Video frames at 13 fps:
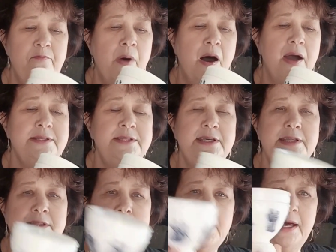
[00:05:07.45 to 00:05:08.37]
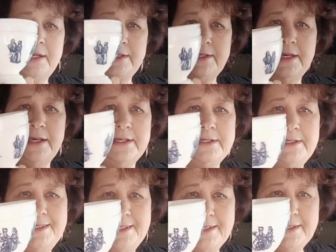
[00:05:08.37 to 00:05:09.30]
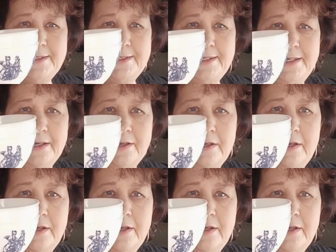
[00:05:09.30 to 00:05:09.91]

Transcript: marked it at 60.